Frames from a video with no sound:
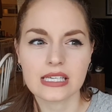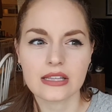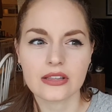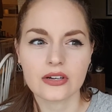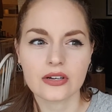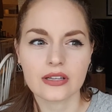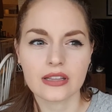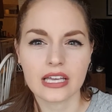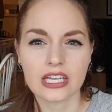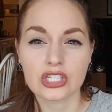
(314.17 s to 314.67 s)

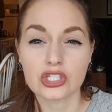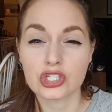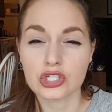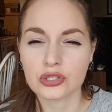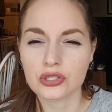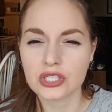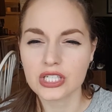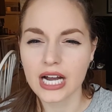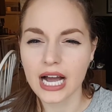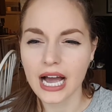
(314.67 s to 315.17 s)
either in like
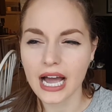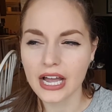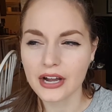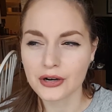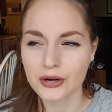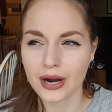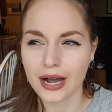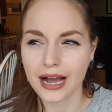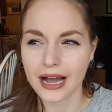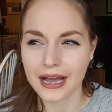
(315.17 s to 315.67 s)
junior high
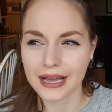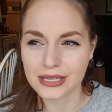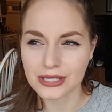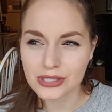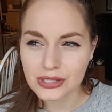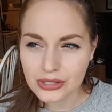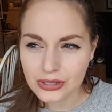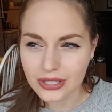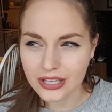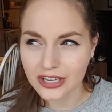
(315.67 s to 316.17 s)
or high
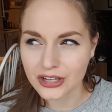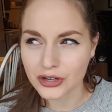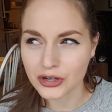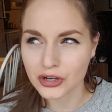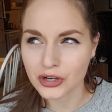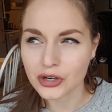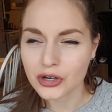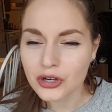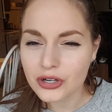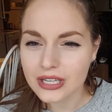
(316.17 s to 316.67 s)
school, like
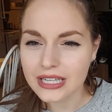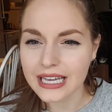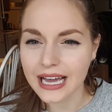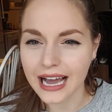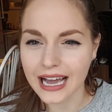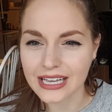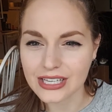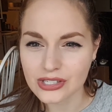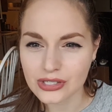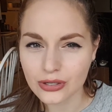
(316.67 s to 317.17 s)
early
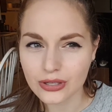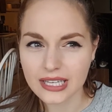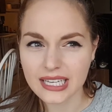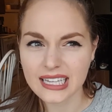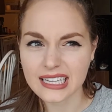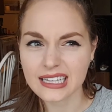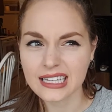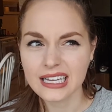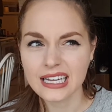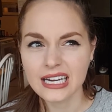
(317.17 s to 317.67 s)
high school, like